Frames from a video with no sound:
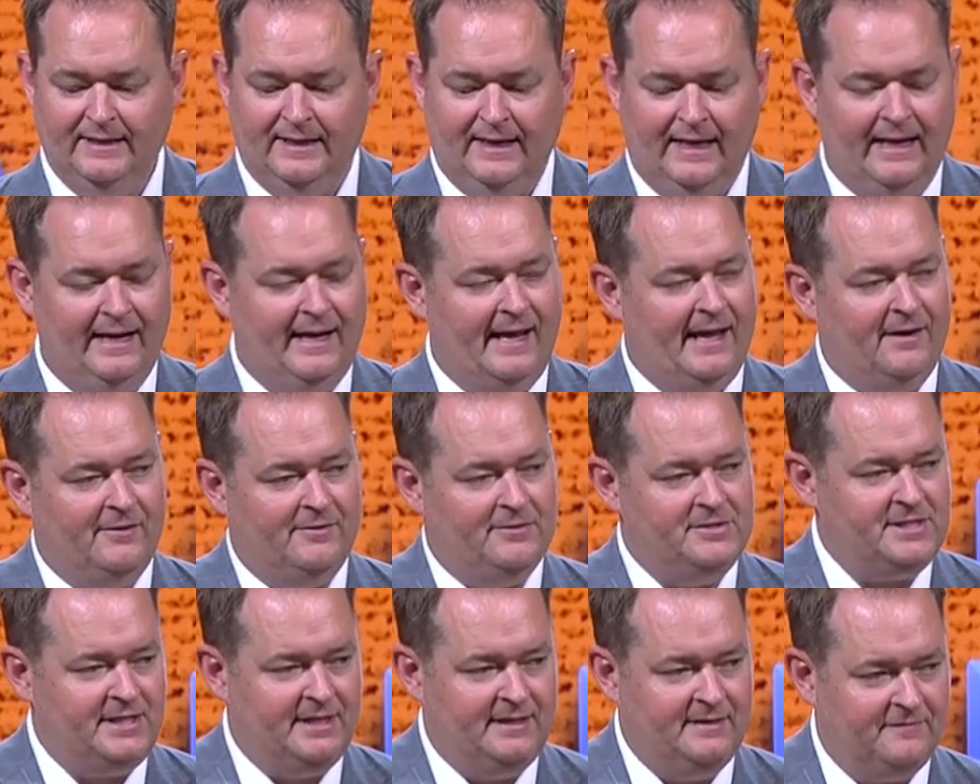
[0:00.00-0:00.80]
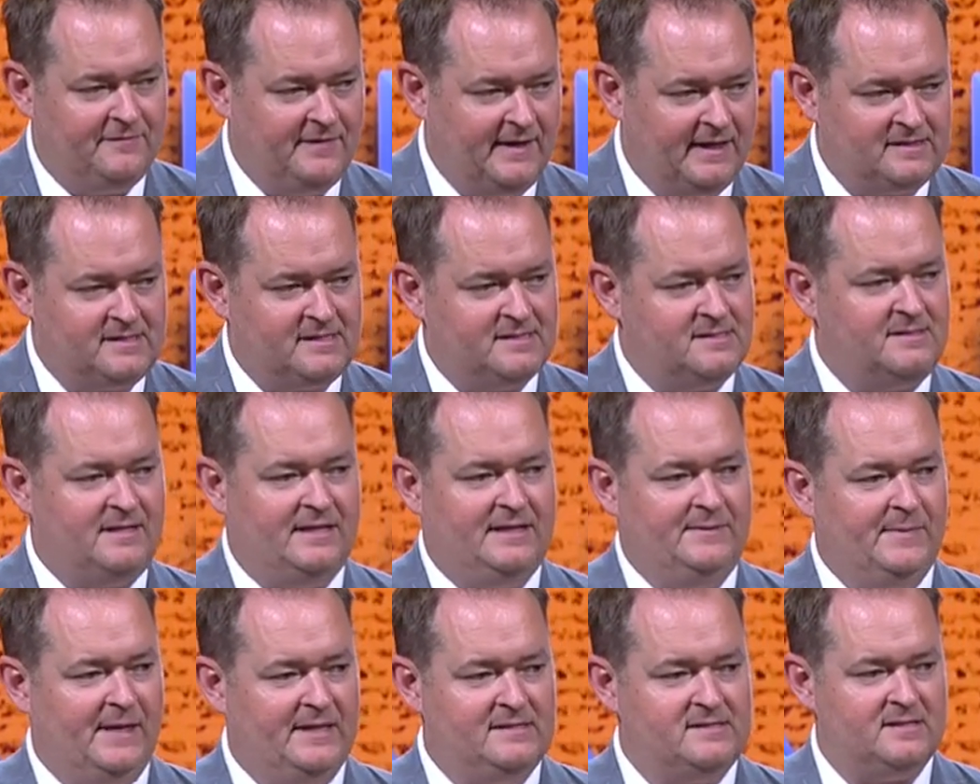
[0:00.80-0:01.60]
and energy and affects his
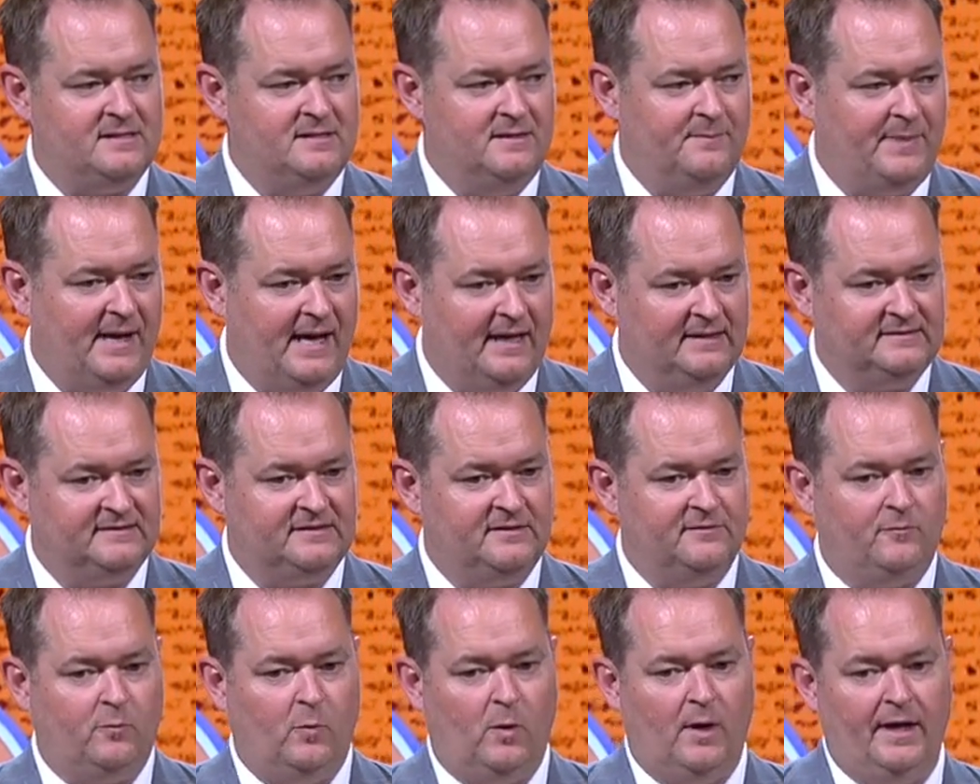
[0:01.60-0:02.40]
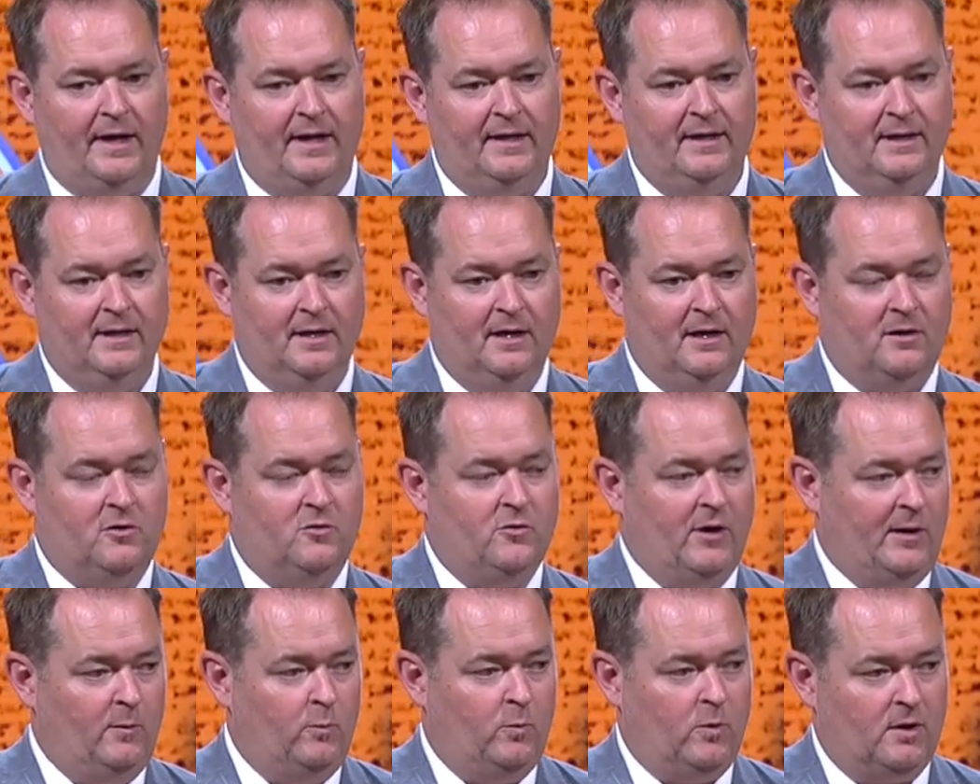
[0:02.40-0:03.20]
teammates in a positive way.
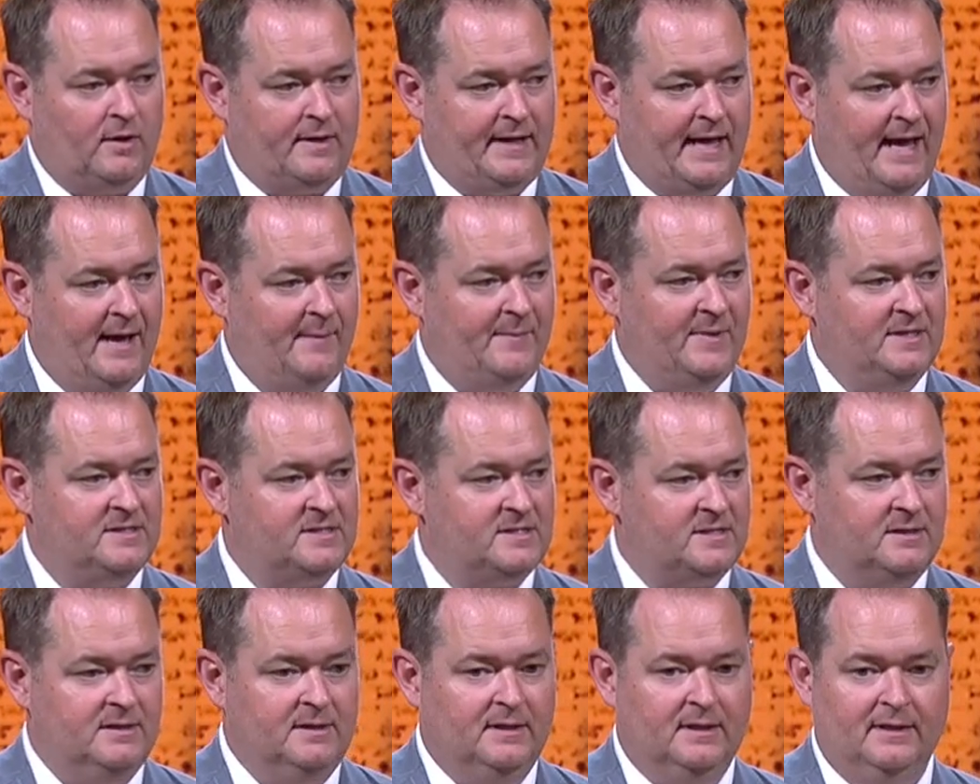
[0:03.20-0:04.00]
Great work habits.